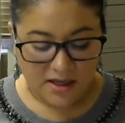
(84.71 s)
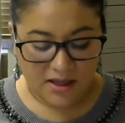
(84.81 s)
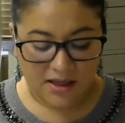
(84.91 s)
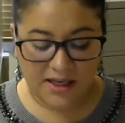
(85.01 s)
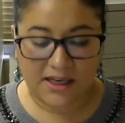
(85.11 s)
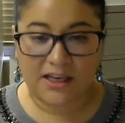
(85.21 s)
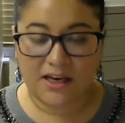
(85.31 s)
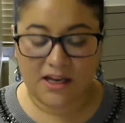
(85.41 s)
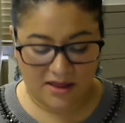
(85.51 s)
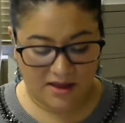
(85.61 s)
cleaning
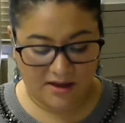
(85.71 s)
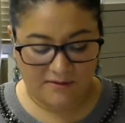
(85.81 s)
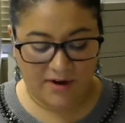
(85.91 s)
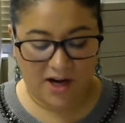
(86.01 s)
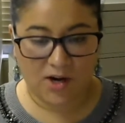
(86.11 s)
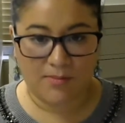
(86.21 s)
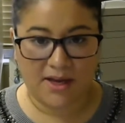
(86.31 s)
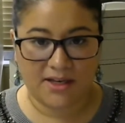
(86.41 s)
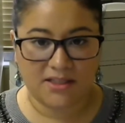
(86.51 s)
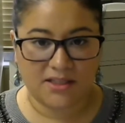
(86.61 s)
the environment,